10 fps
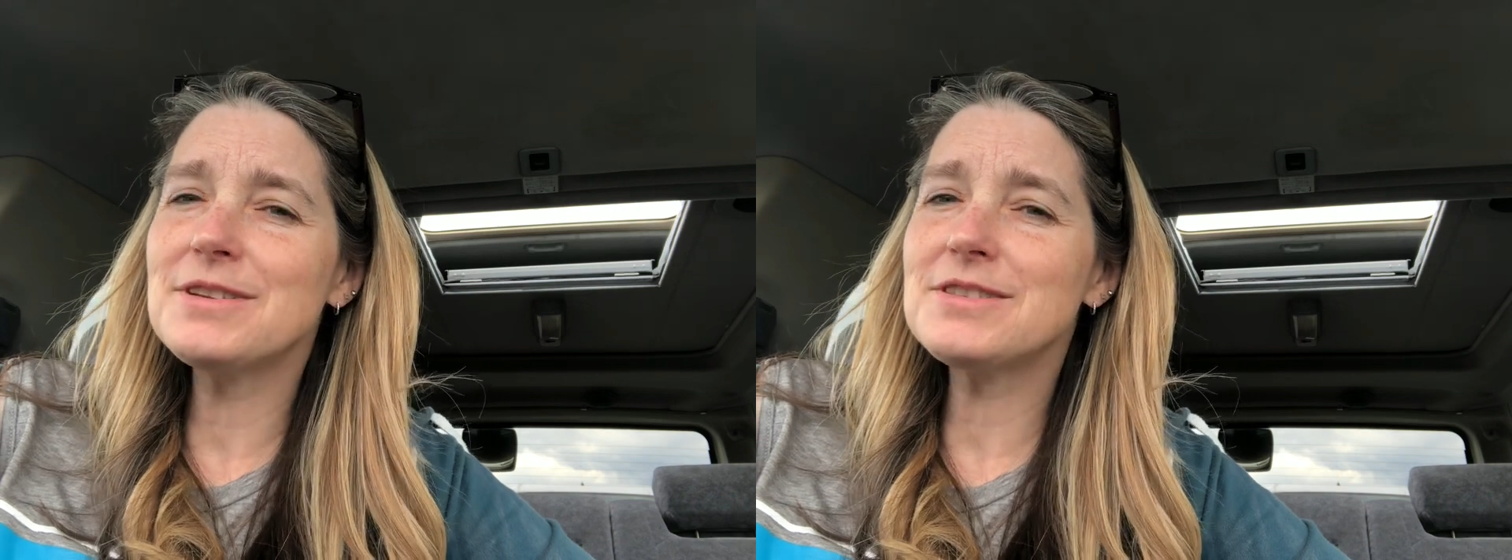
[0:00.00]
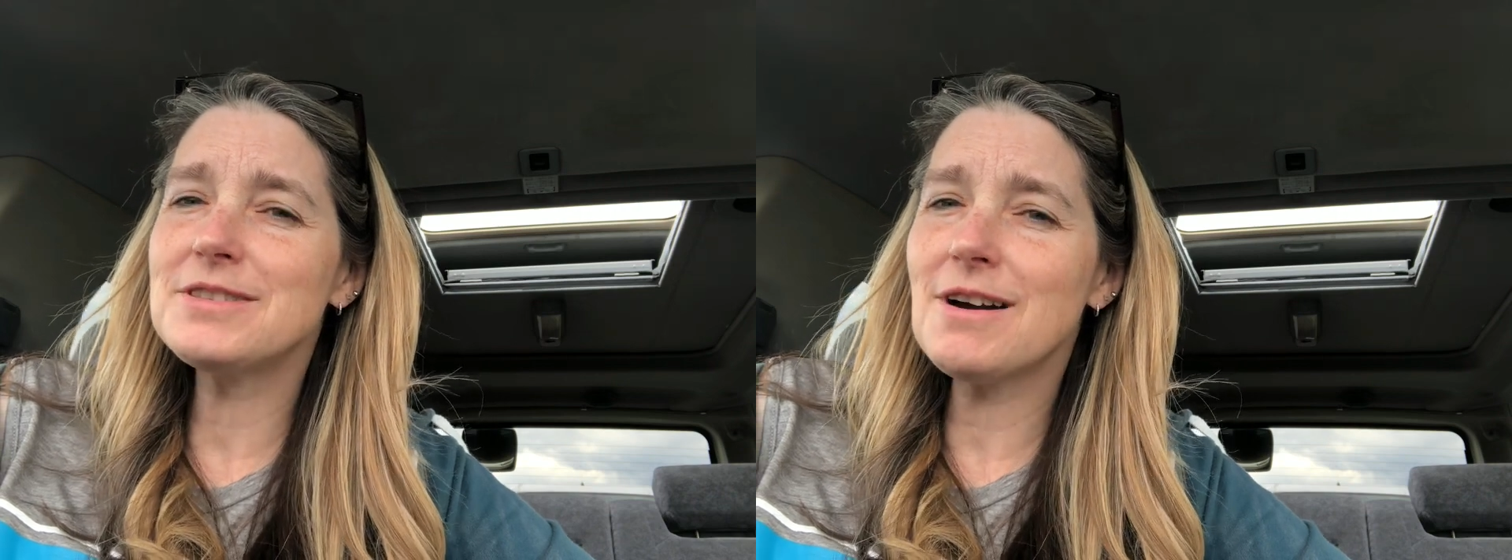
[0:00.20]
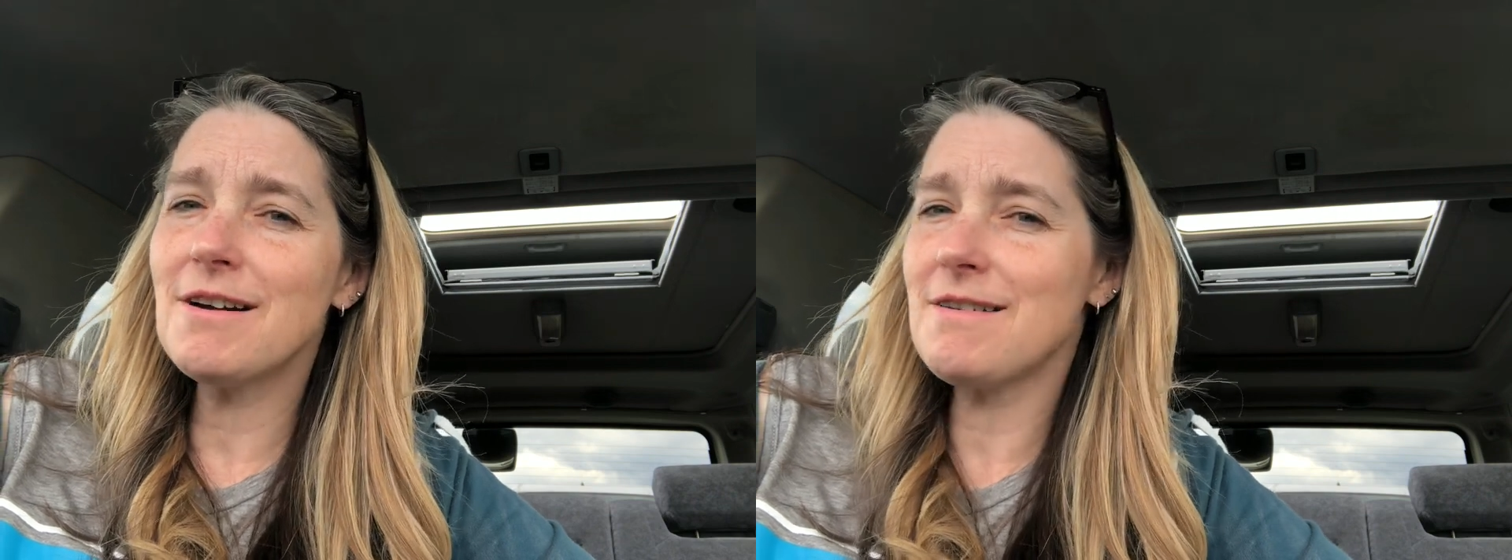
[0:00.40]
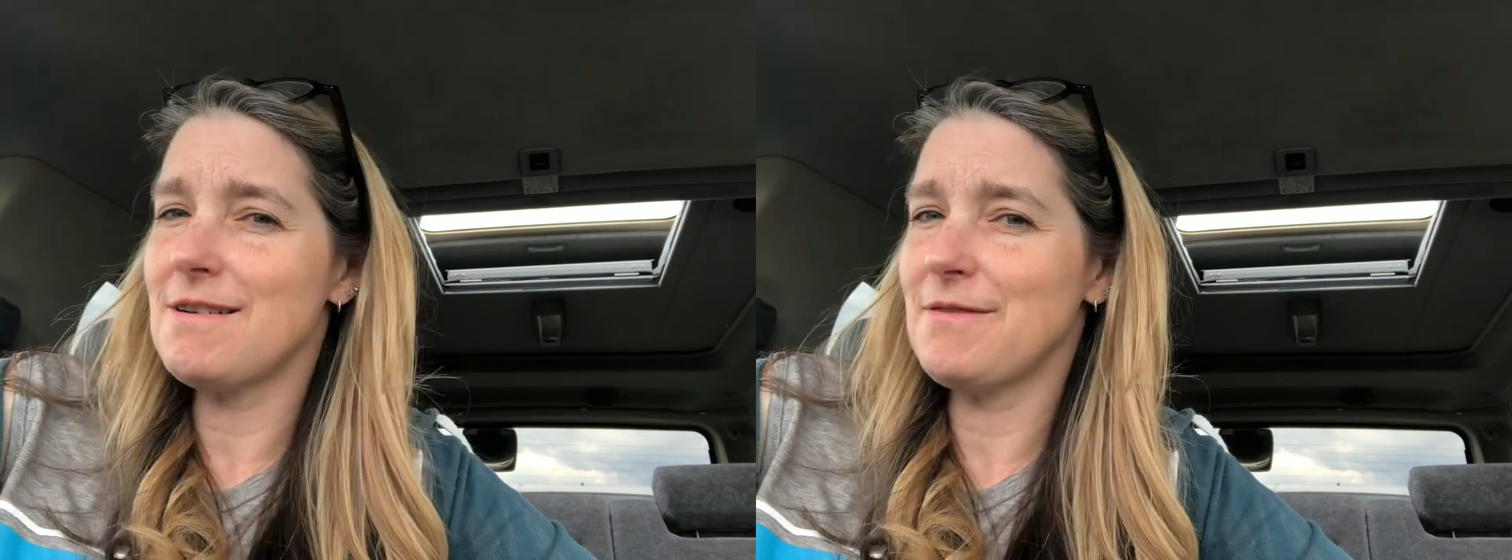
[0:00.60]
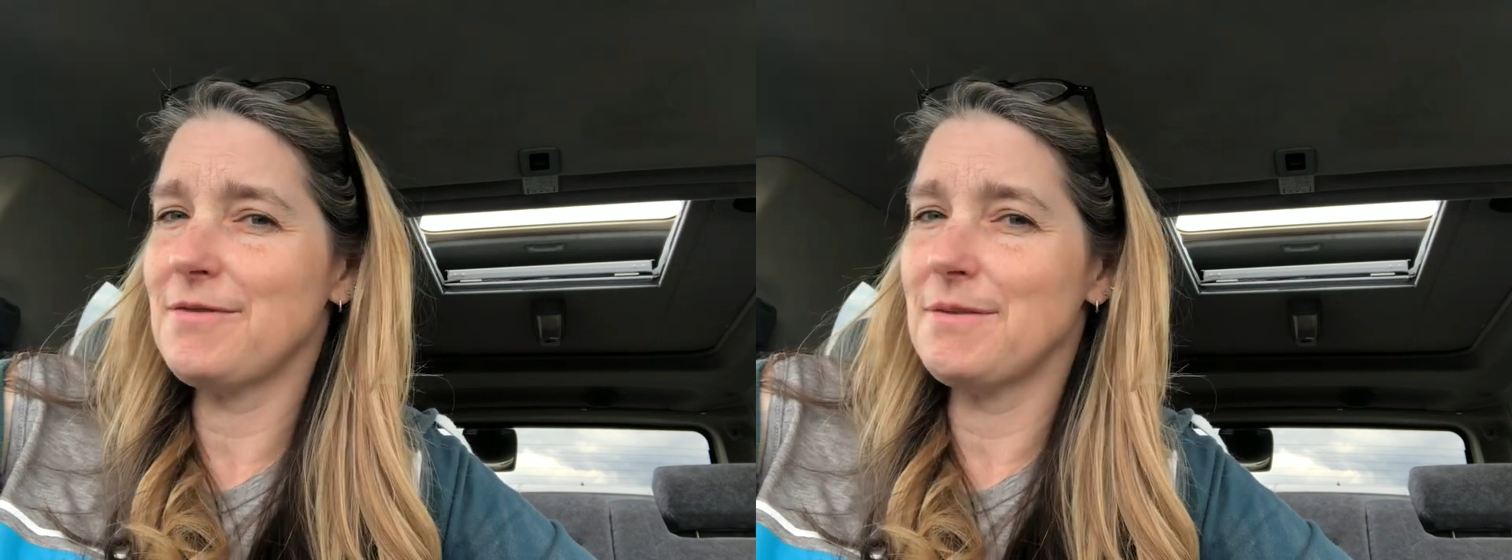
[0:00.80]
to start
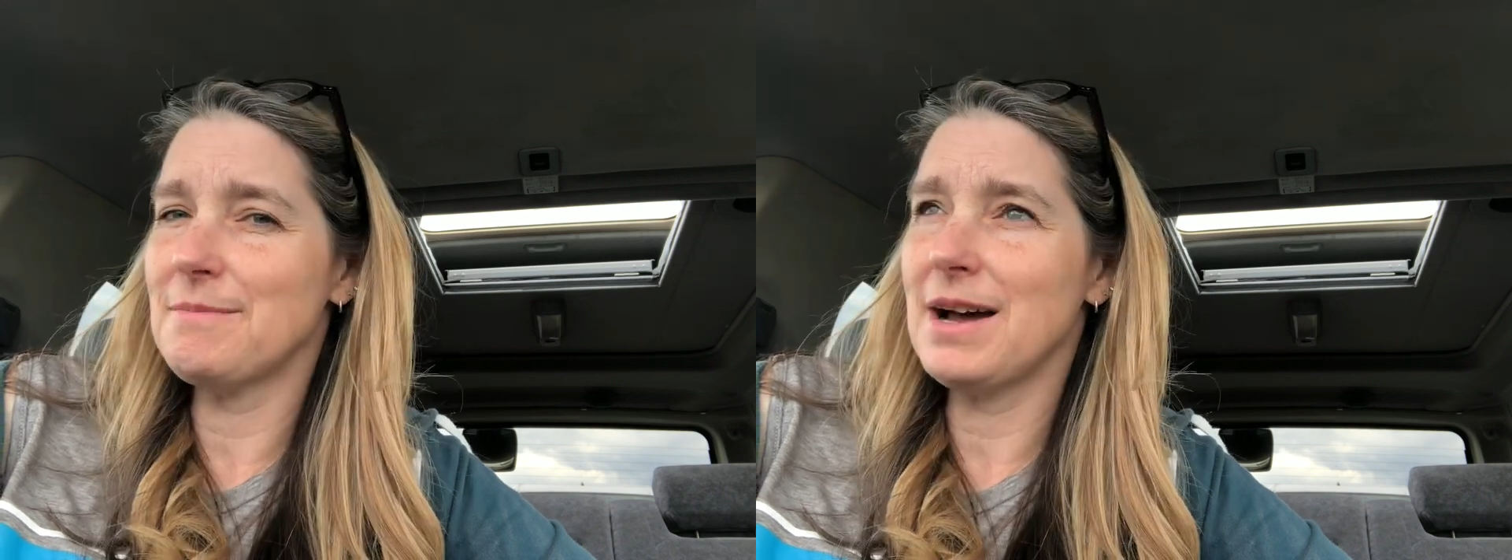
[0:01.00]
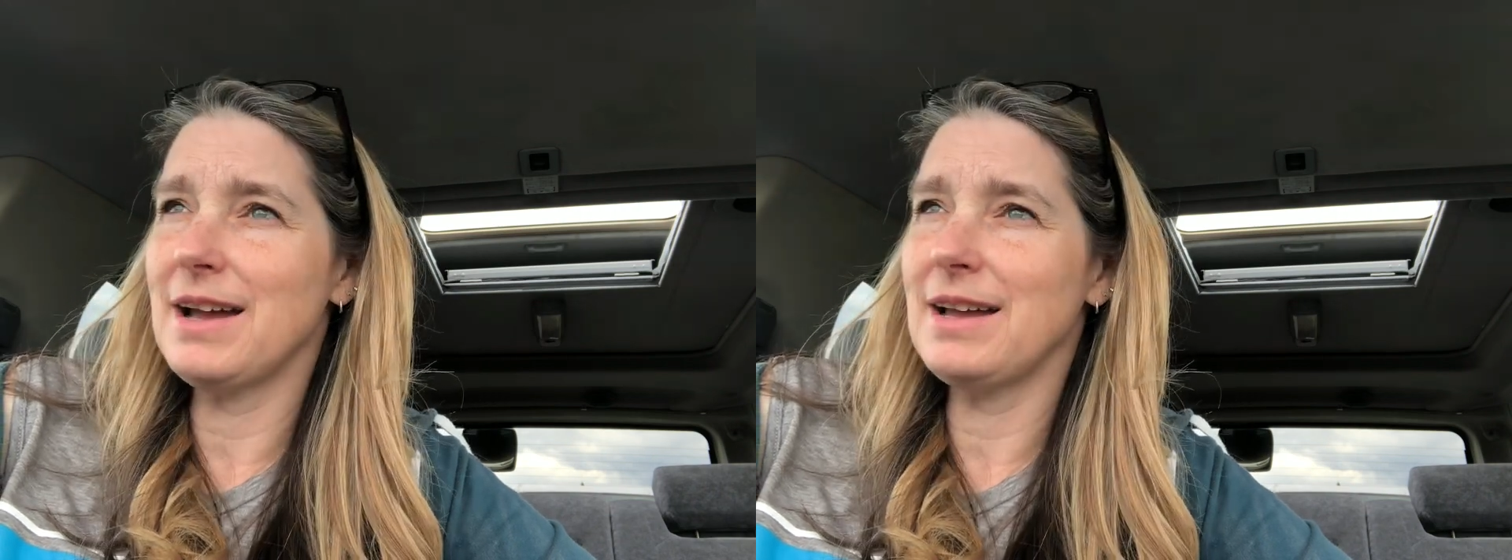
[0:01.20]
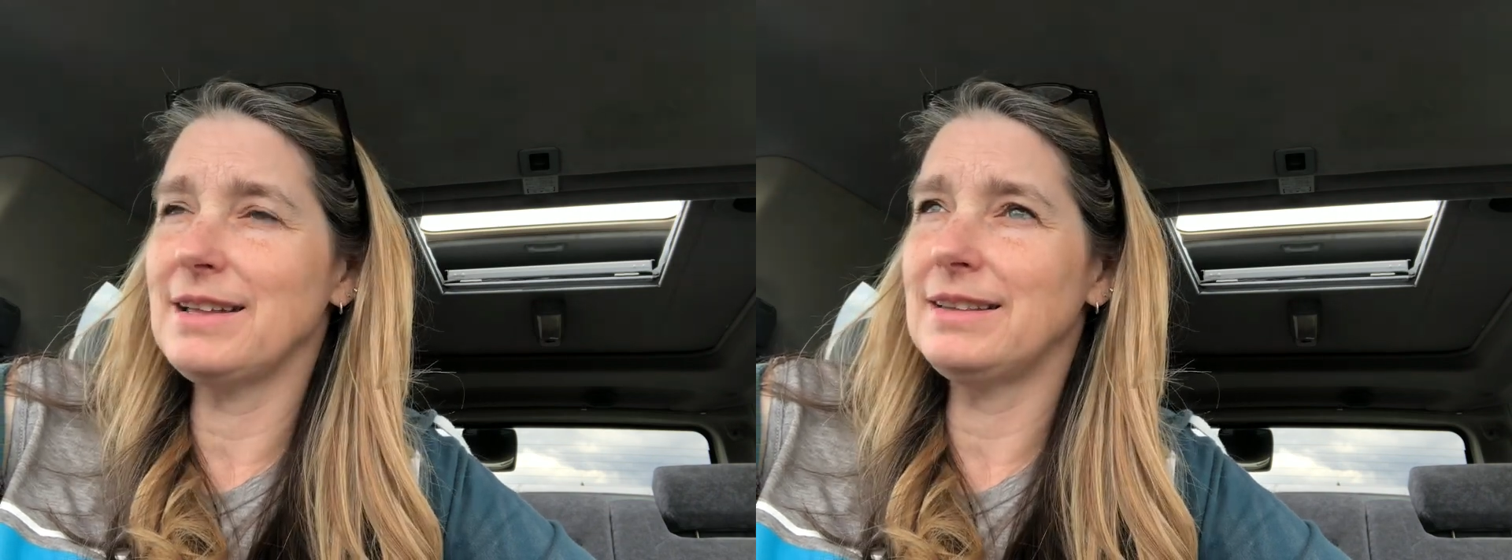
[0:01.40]
off my